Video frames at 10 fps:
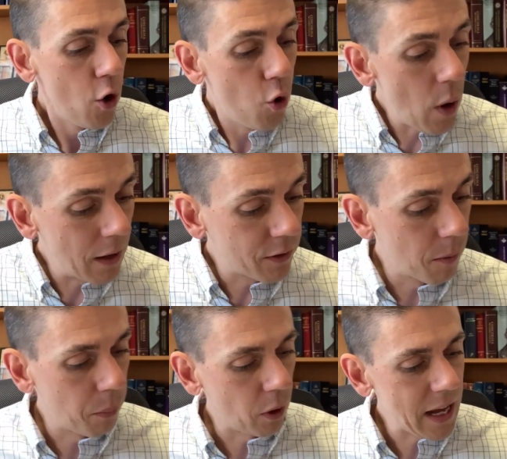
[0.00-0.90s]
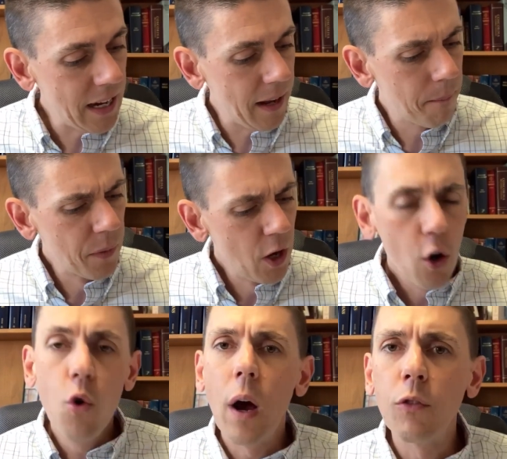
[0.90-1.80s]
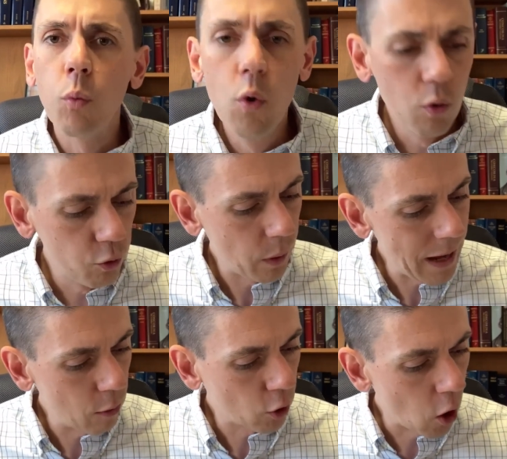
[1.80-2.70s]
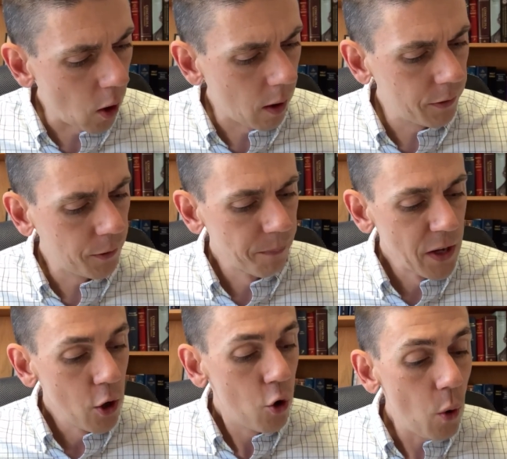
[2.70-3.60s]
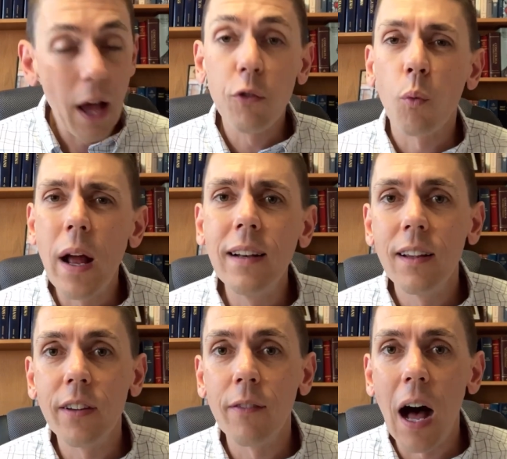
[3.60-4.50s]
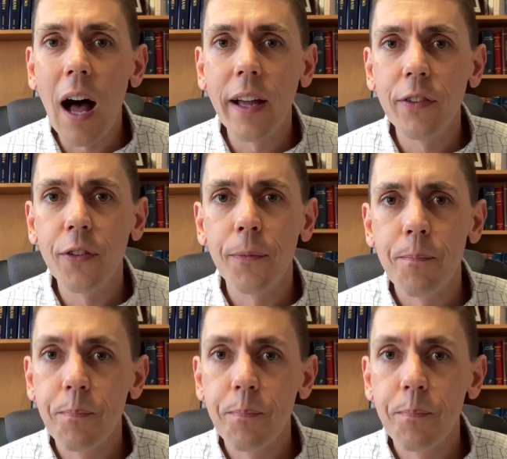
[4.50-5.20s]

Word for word: Who has complaining? Who has wounds without cause? Who has redness of eyes?